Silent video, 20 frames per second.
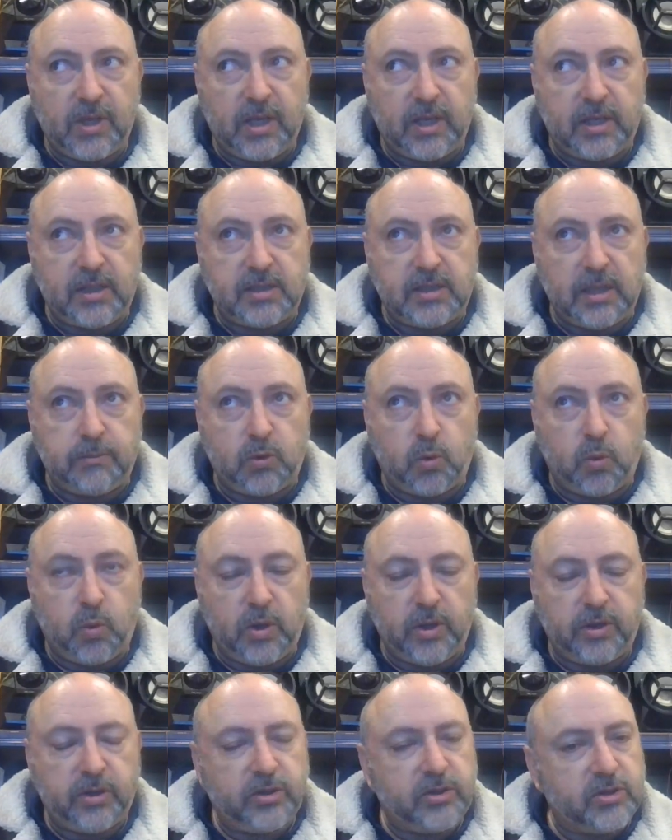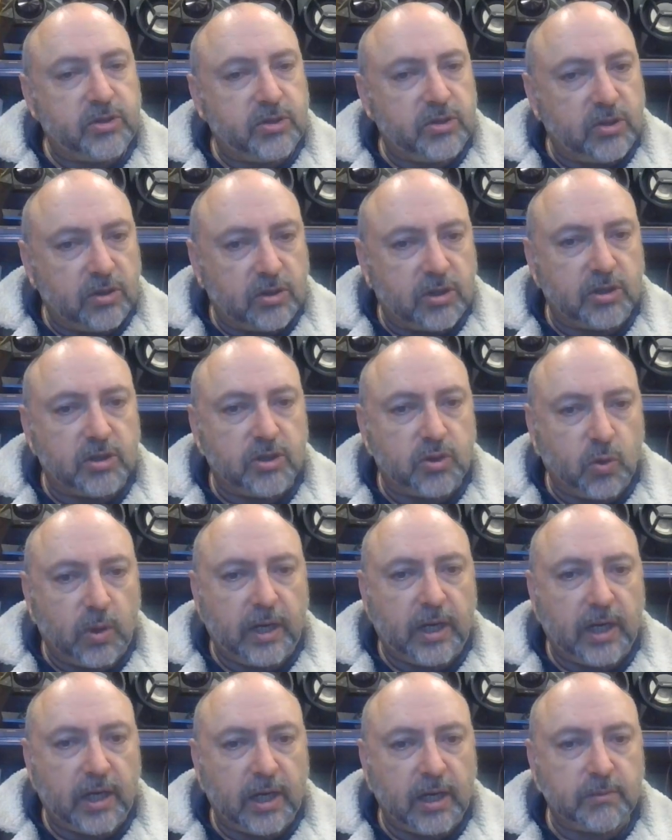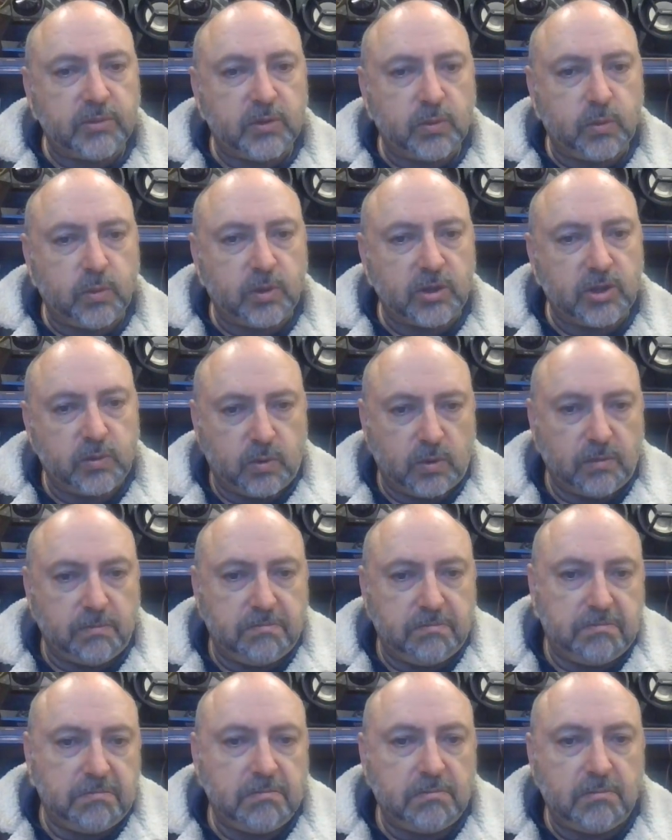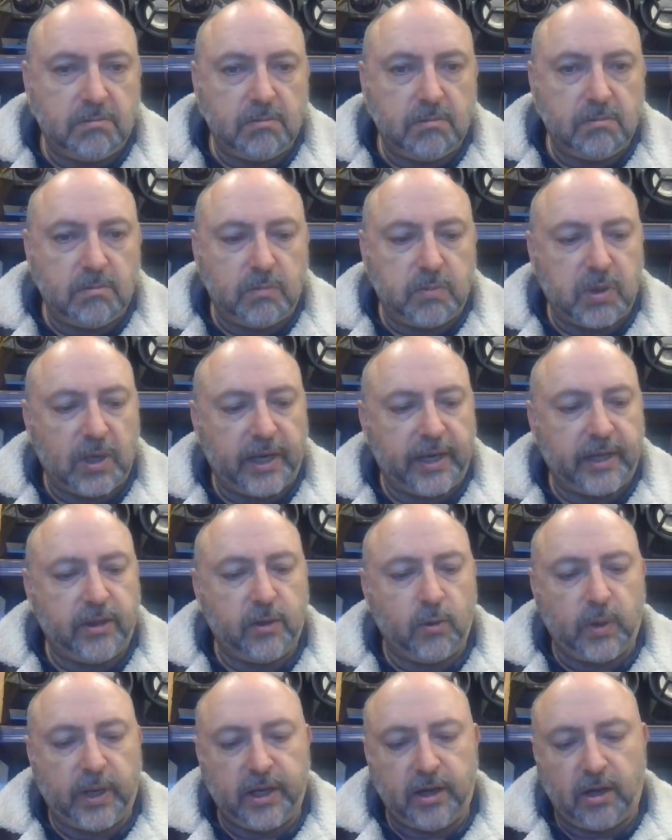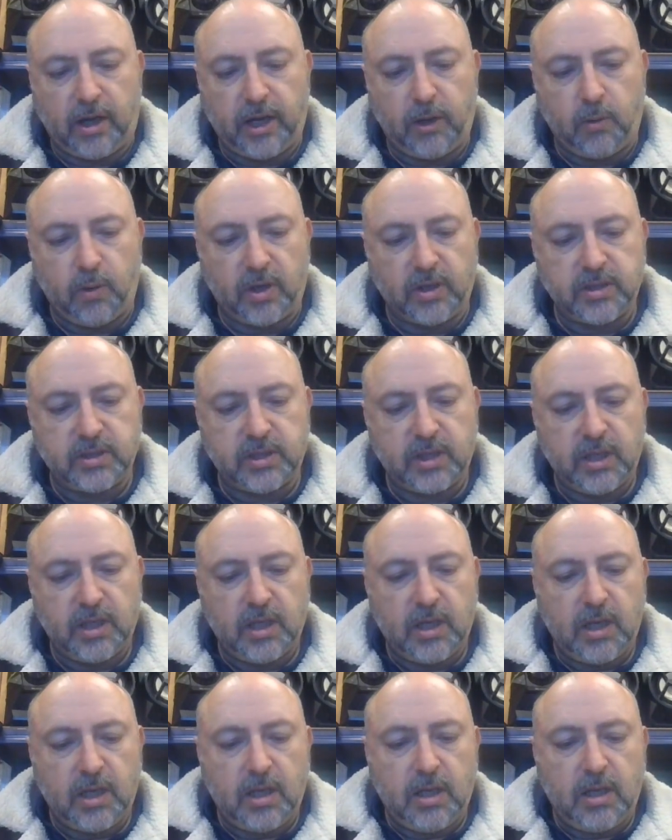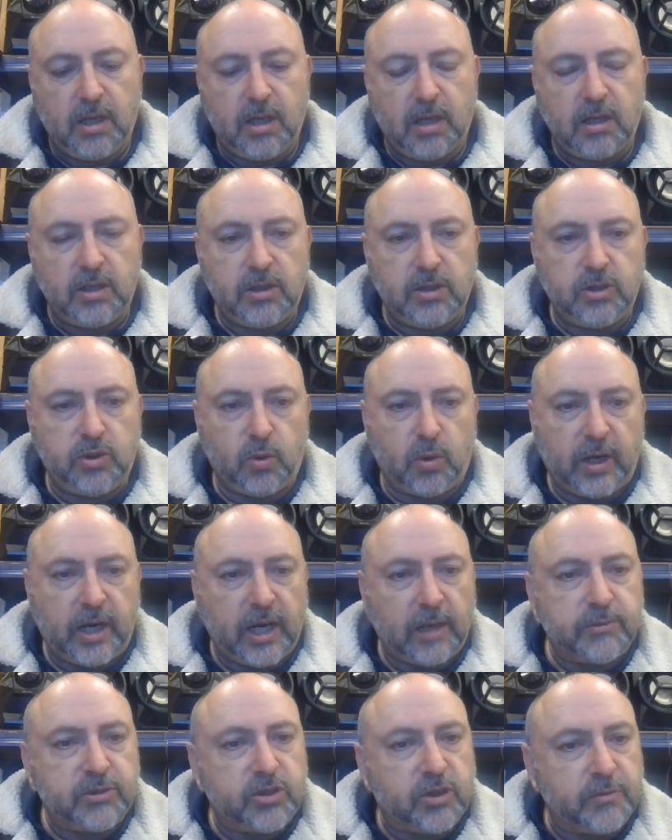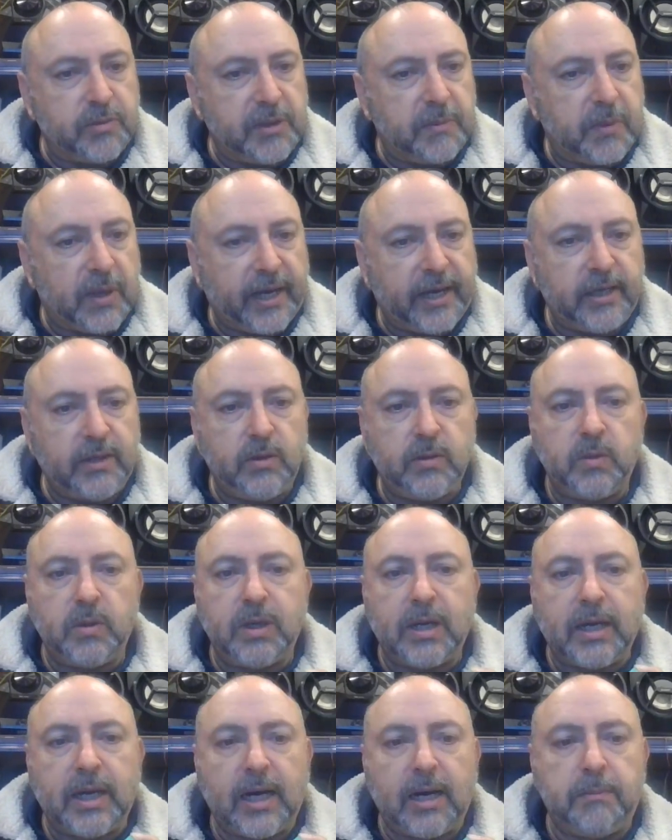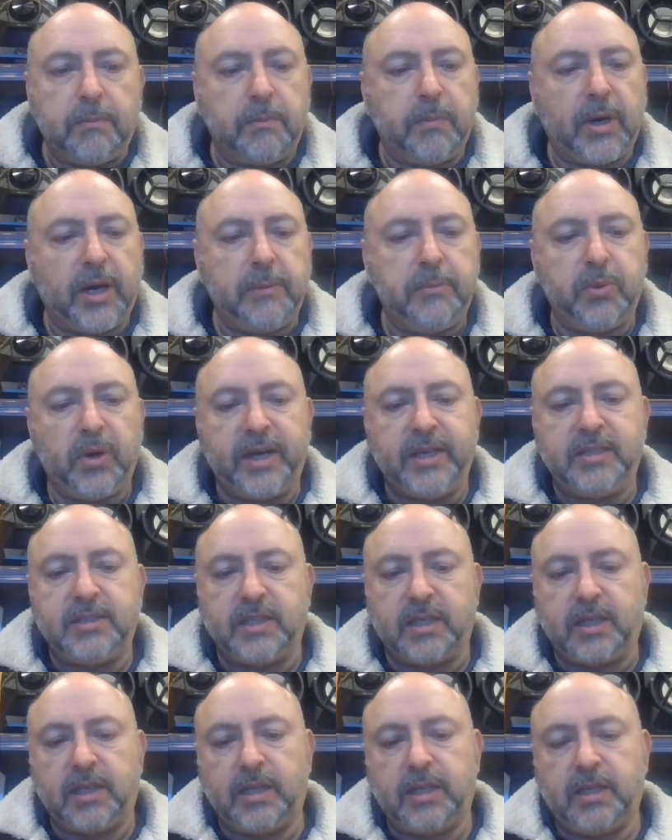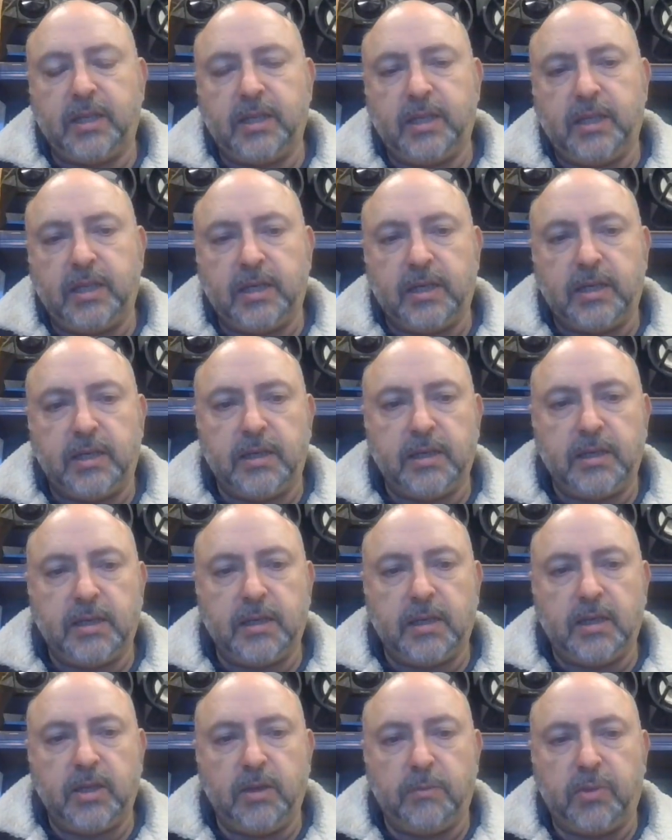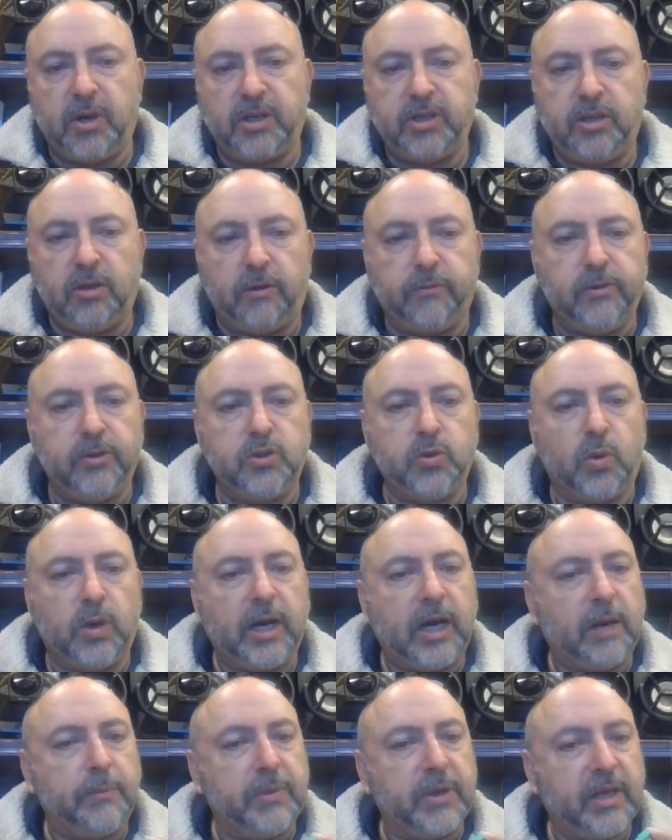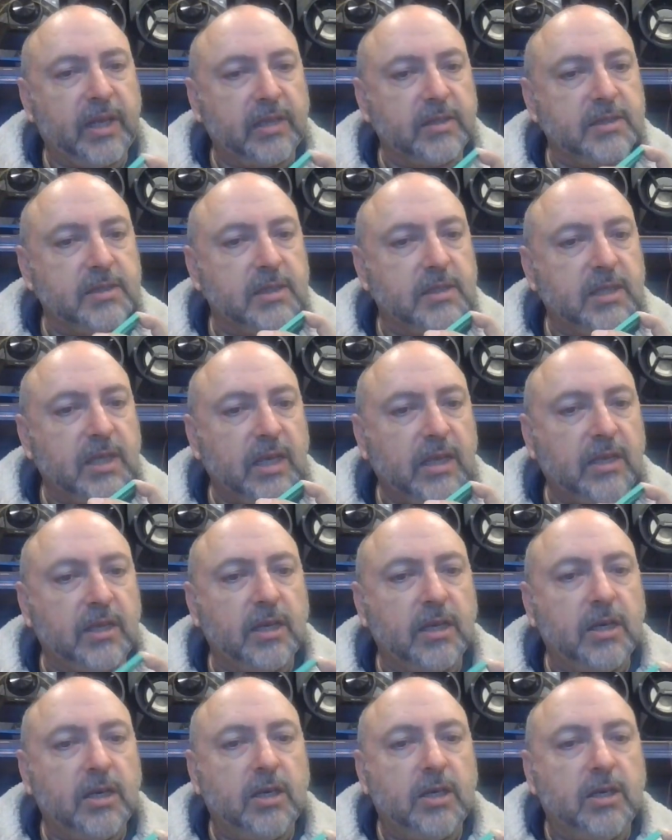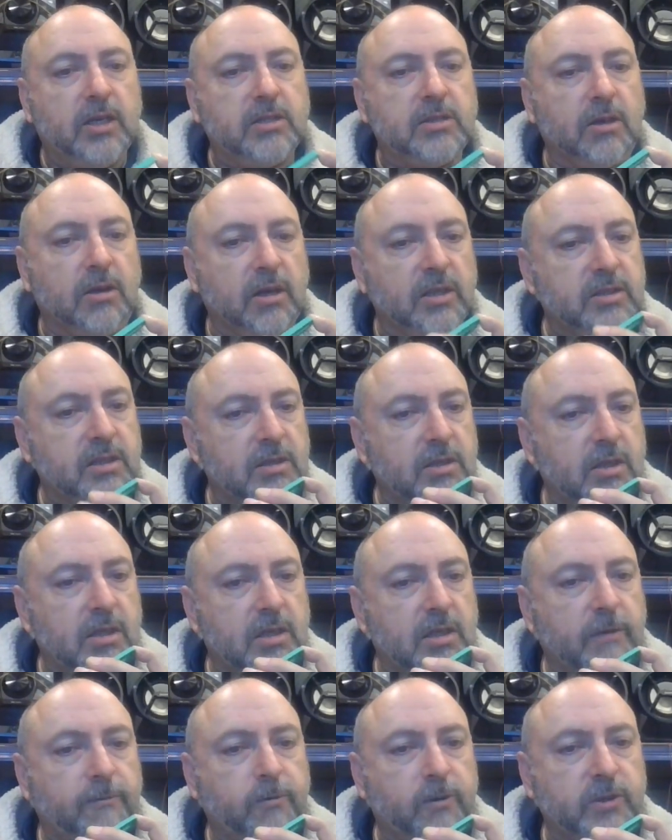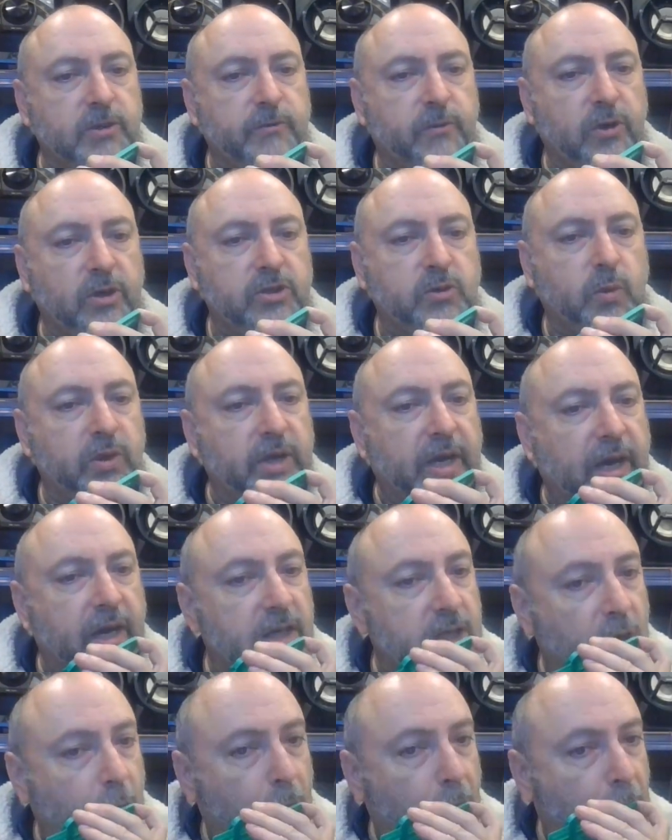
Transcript: Except with certain jaw harps, which were played the way I was, jaw harps should be played by bracing the body of the jaw harp against the teeth. So listen to the difference first without,